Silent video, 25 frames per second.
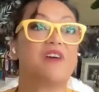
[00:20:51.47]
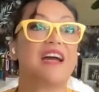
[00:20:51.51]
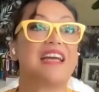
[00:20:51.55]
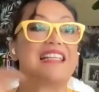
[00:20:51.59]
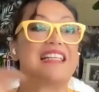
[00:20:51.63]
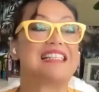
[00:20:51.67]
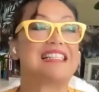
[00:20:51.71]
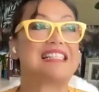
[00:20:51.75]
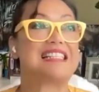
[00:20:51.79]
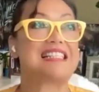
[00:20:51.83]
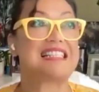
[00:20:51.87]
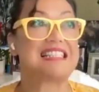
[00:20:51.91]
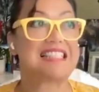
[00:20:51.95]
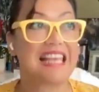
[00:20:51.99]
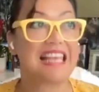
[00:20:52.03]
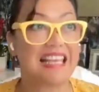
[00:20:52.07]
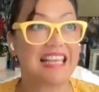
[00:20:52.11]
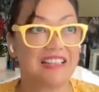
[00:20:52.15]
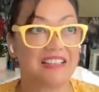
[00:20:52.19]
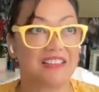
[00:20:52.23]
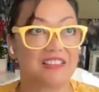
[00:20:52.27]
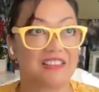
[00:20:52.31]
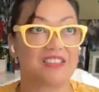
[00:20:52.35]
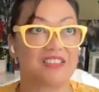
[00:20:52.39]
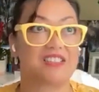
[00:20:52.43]
redefine
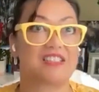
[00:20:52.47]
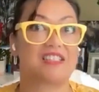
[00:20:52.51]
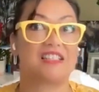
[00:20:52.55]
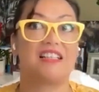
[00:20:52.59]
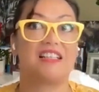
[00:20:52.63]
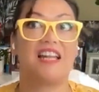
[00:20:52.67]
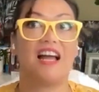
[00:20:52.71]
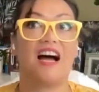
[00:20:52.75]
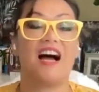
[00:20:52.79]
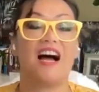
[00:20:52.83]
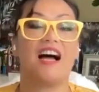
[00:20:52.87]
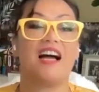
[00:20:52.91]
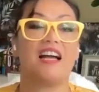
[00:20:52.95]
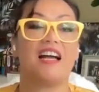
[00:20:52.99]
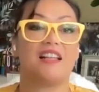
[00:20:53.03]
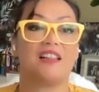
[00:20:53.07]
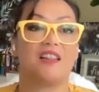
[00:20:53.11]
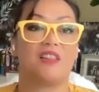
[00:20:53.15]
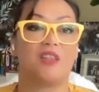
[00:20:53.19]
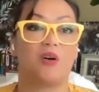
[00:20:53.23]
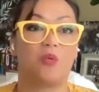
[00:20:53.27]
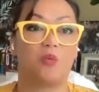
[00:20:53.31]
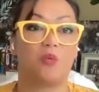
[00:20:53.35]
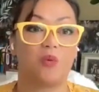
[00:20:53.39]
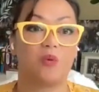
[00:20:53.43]
sales, not
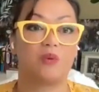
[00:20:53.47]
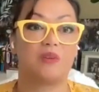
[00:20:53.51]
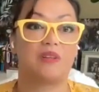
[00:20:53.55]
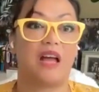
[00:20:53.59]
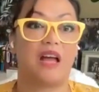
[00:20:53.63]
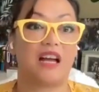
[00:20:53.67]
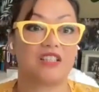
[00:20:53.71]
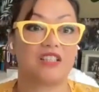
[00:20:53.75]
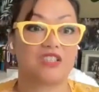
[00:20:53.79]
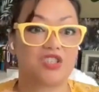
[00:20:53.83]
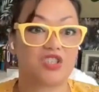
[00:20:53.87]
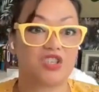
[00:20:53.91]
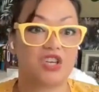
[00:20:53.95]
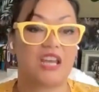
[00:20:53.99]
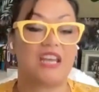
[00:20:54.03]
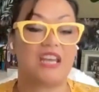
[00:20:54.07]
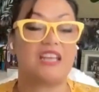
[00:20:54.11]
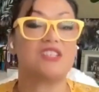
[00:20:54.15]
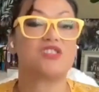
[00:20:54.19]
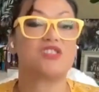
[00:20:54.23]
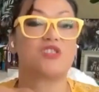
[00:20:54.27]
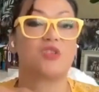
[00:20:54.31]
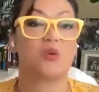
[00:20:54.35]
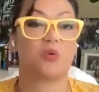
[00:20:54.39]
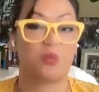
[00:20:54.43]

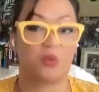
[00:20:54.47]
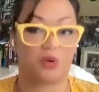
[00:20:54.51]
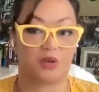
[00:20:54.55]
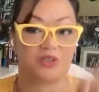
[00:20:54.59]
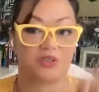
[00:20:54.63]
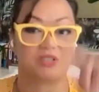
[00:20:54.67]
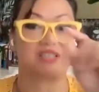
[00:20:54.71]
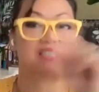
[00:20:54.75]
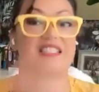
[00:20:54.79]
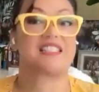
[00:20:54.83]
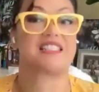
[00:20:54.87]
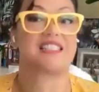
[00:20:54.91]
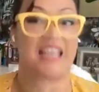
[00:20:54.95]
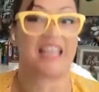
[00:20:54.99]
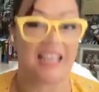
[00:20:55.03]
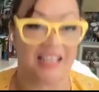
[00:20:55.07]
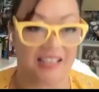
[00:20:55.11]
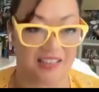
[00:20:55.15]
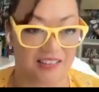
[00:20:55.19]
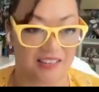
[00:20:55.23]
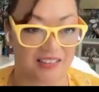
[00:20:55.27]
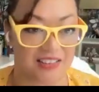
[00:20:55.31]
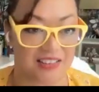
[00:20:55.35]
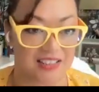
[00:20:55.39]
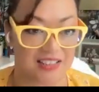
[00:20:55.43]
change the word
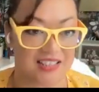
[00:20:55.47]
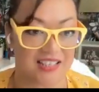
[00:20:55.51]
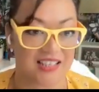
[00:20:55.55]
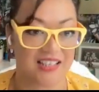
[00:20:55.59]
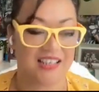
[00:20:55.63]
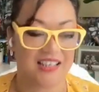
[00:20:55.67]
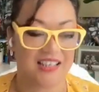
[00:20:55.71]
sales.